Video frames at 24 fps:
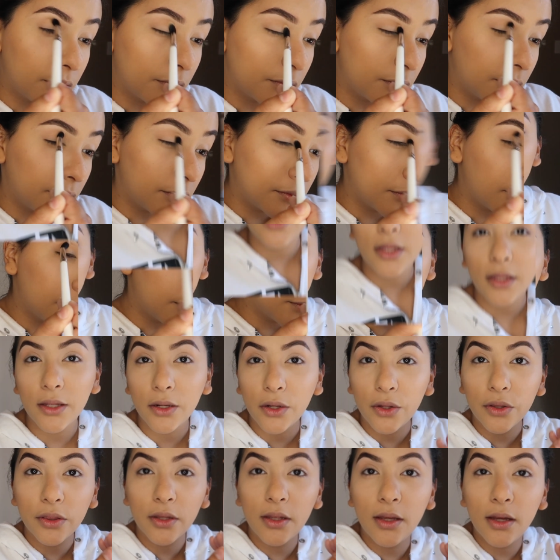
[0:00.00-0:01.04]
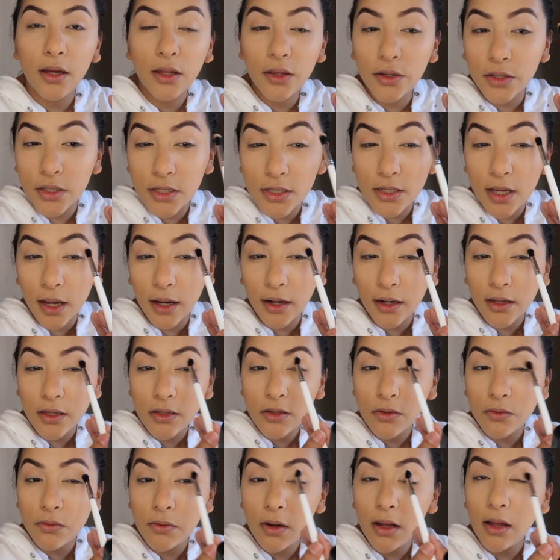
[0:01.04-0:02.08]
I'm going to do that on the other side
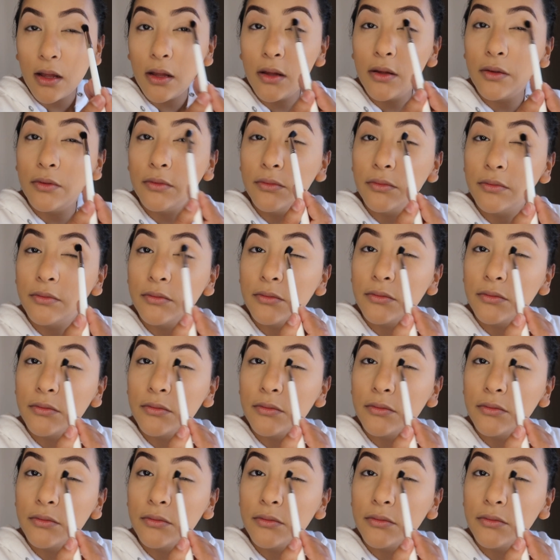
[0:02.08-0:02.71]
as well.